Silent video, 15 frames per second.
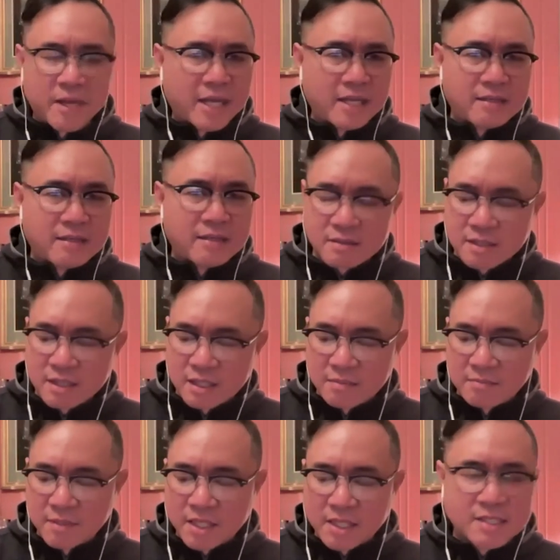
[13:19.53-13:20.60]
Maine,
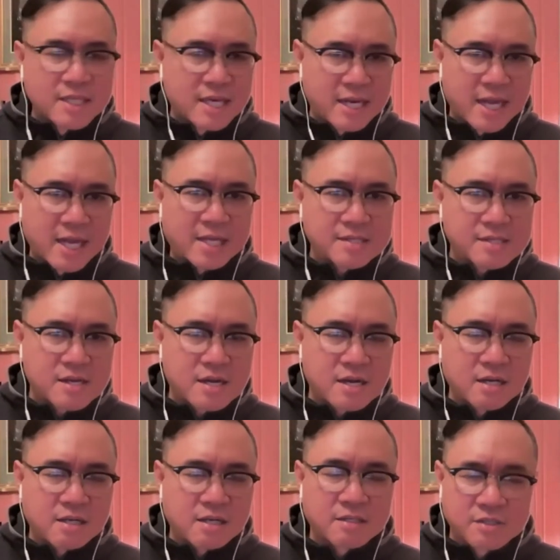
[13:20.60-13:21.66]
um, like a TEDx talk.